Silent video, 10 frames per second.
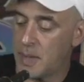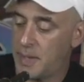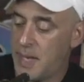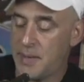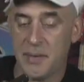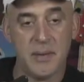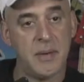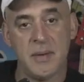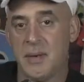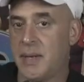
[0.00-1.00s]
Again,
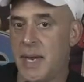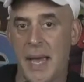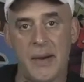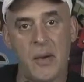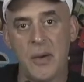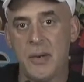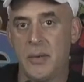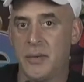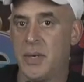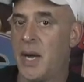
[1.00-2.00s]
CAD
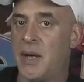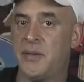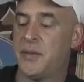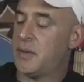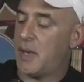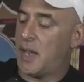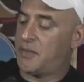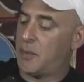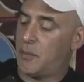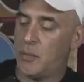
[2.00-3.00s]
Audio, you guys have
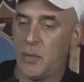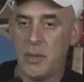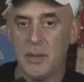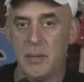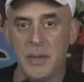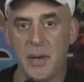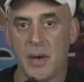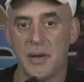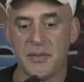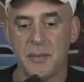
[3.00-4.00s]
some really, really
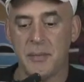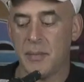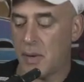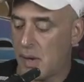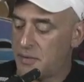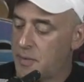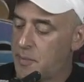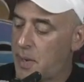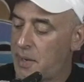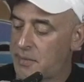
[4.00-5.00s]
awesome
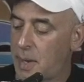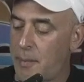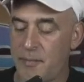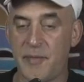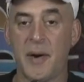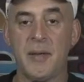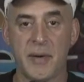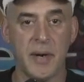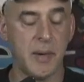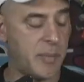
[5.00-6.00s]
products. I'm very,
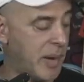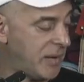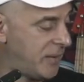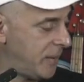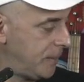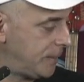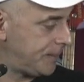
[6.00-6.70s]
very impressed.